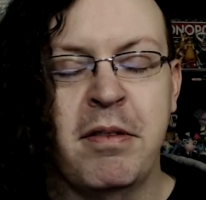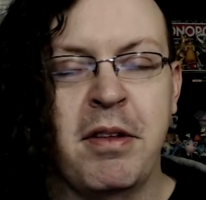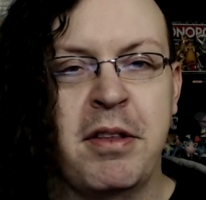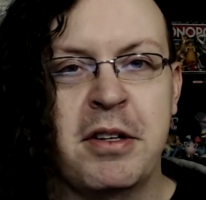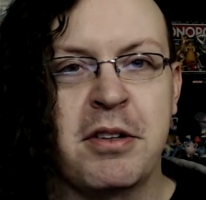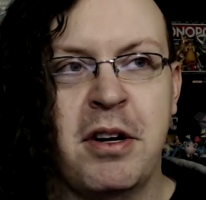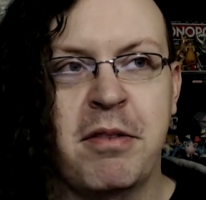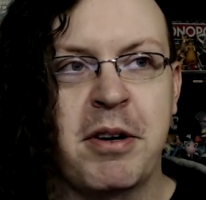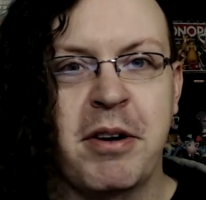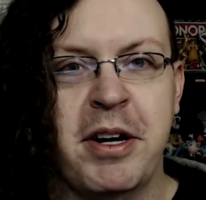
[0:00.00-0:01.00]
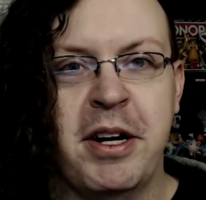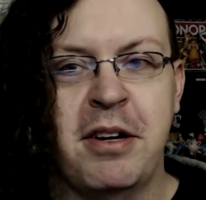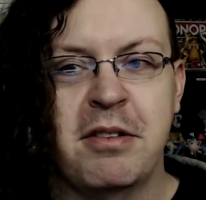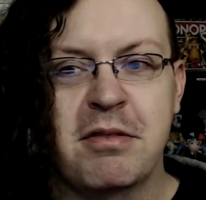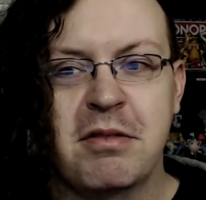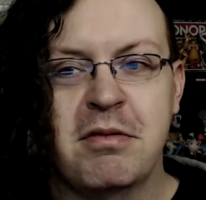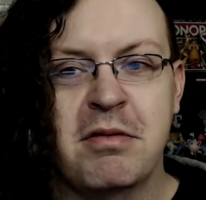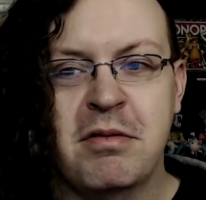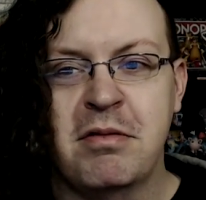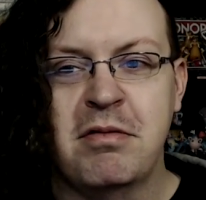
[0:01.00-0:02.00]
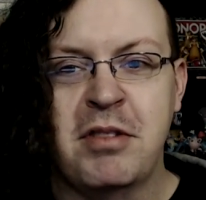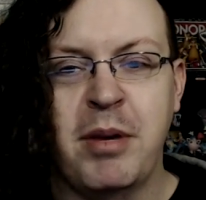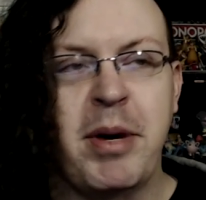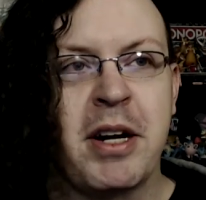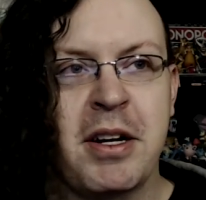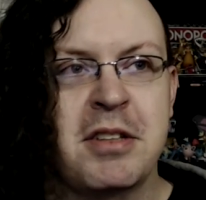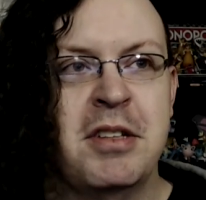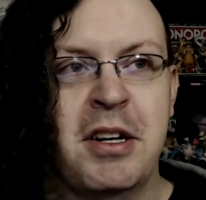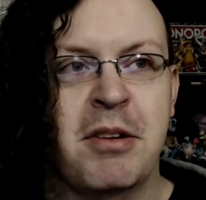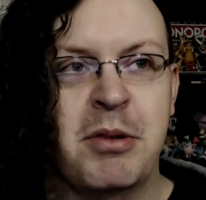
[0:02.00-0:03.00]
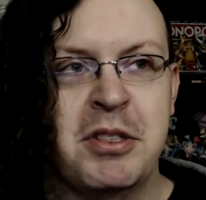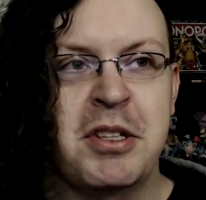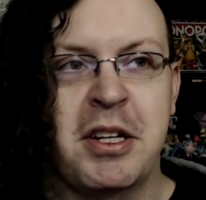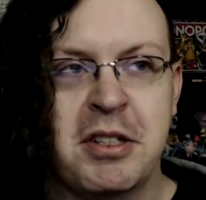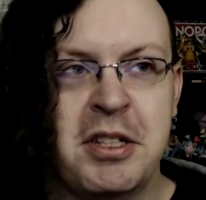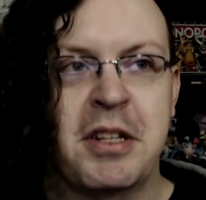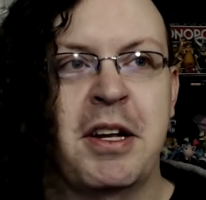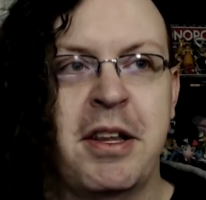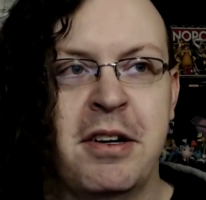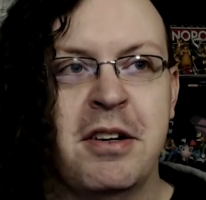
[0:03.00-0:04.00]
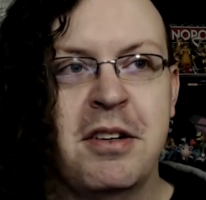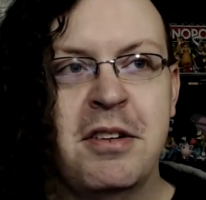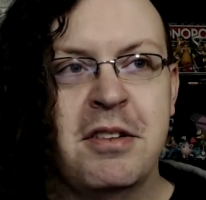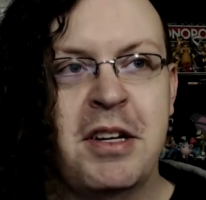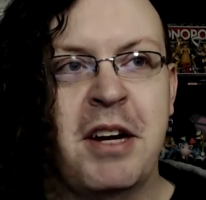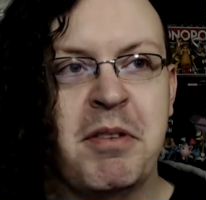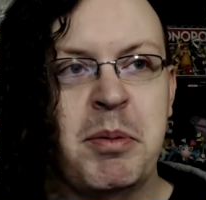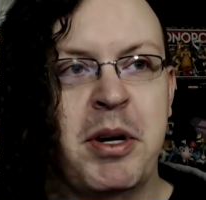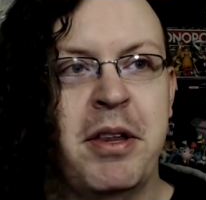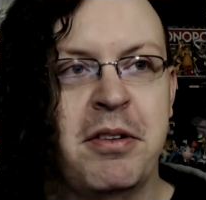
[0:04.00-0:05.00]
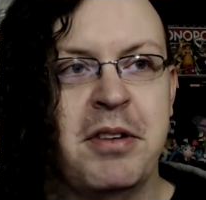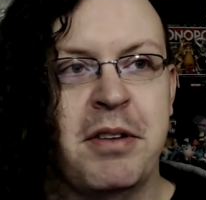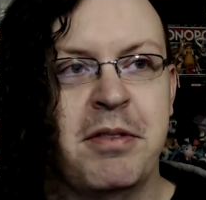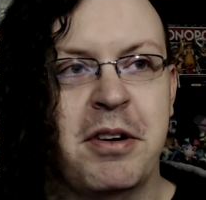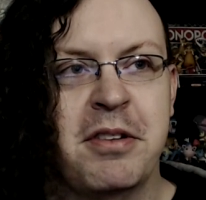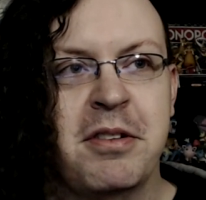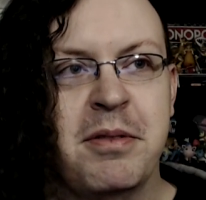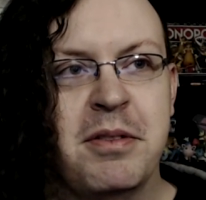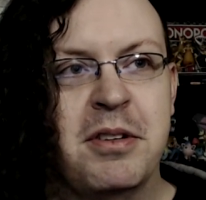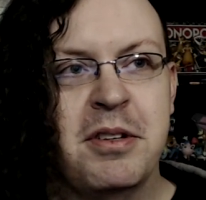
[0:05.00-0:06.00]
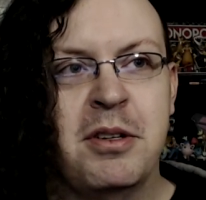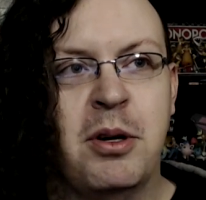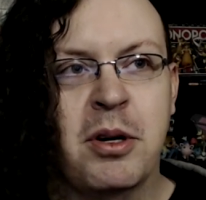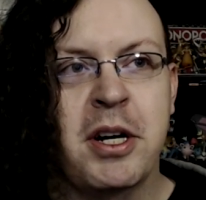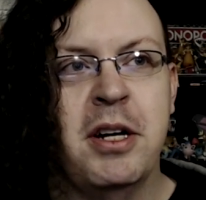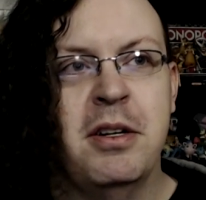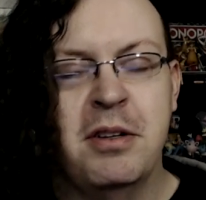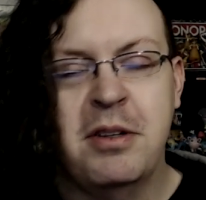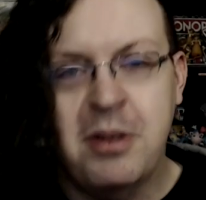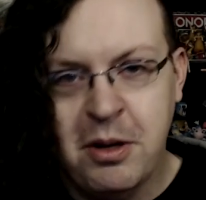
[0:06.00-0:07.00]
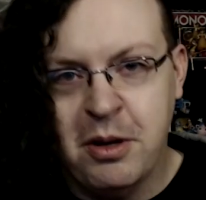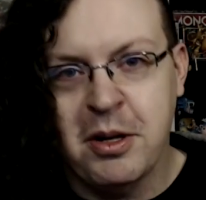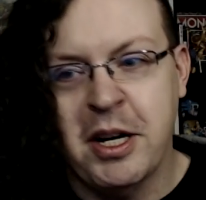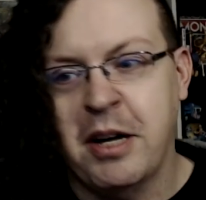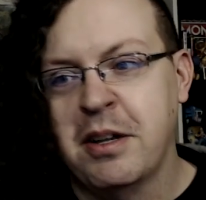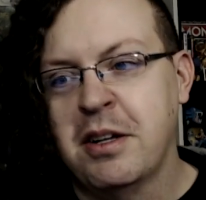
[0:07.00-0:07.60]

the things you're offering right now. Come back next year once you got your shit together. Get everybody their stuff first. Okay? Okay.